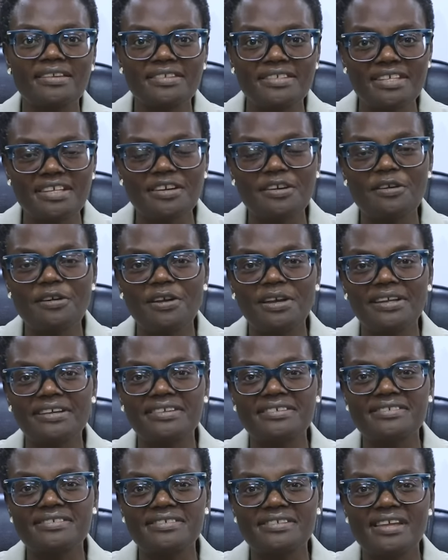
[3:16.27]
Dear
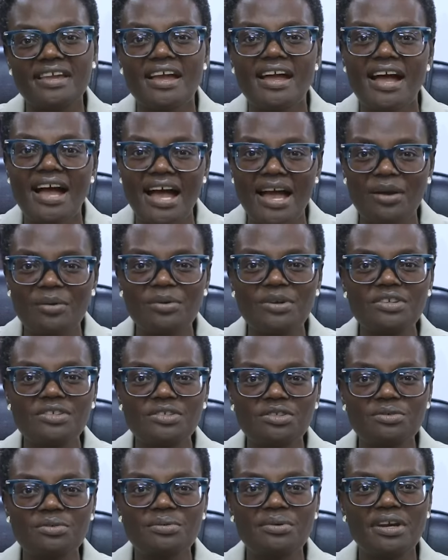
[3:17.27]
colleagues, I
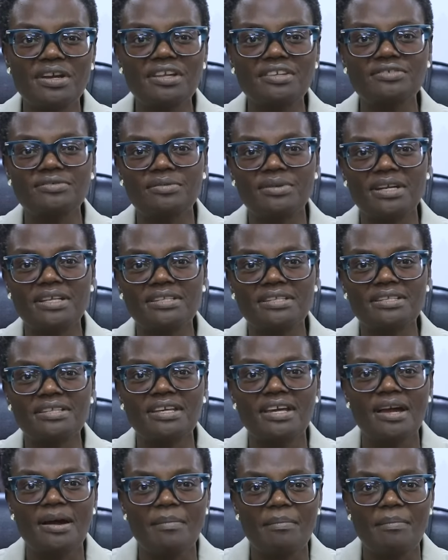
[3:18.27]
wish to reiterate